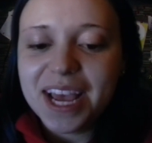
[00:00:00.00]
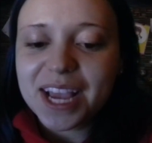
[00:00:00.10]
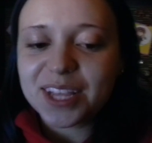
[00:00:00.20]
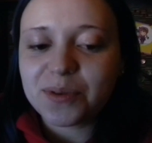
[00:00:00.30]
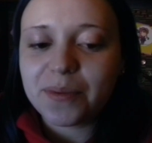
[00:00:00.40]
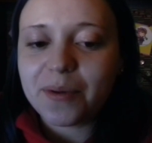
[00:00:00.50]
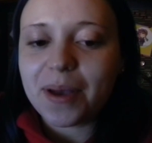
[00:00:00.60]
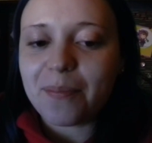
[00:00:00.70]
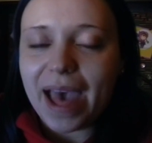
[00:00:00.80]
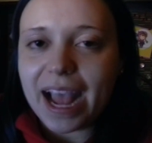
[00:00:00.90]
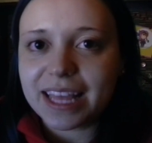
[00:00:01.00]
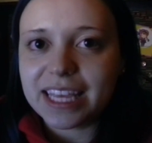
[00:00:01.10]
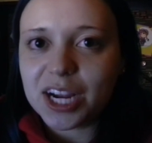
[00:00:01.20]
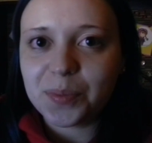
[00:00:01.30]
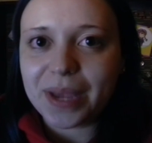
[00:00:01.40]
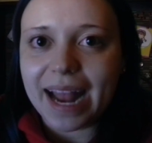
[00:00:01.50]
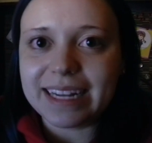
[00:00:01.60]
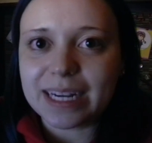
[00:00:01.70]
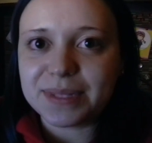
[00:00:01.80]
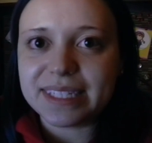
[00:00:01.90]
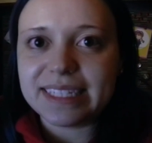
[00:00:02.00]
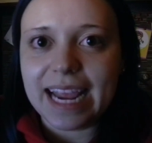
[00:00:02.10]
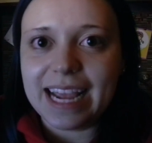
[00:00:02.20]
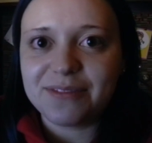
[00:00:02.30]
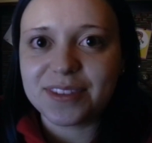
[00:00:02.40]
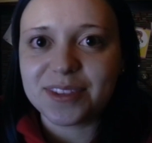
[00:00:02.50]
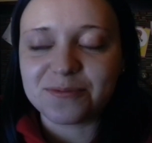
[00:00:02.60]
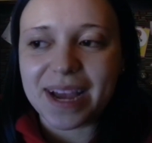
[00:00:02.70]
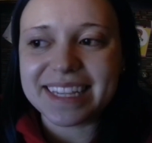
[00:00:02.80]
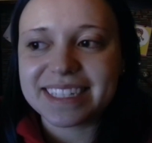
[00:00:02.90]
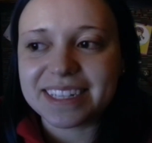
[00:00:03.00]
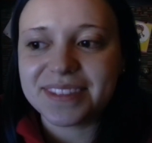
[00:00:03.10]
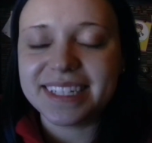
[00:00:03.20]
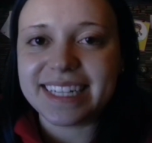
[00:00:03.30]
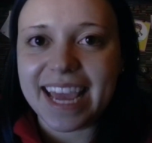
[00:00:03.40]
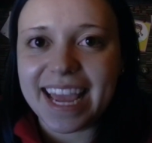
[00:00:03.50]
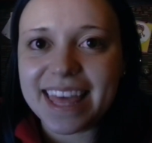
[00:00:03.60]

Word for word: because when we went back there, we ended up staying for the rest of the day.